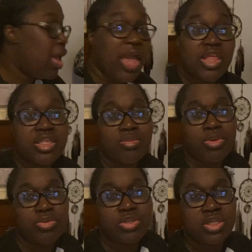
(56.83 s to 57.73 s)
and some
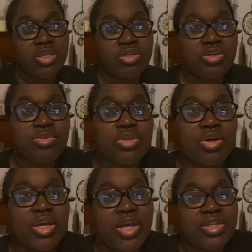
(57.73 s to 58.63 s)
lotion there, so I'm
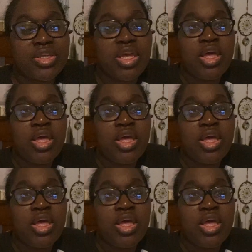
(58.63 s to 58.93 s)
sorry, guys.